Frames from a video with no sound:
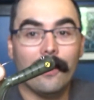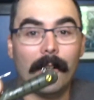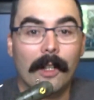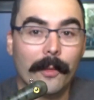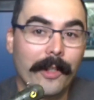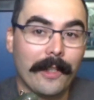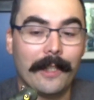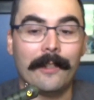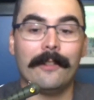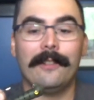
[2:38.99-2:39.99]
already
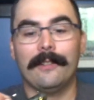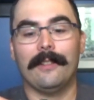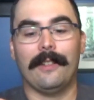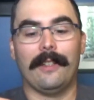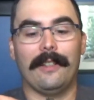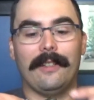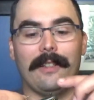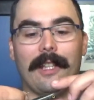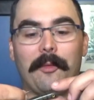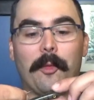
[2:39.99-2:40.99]
in
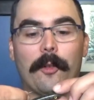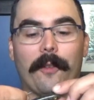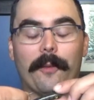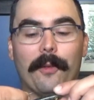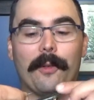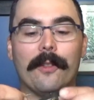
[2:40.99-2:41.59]
and poked through.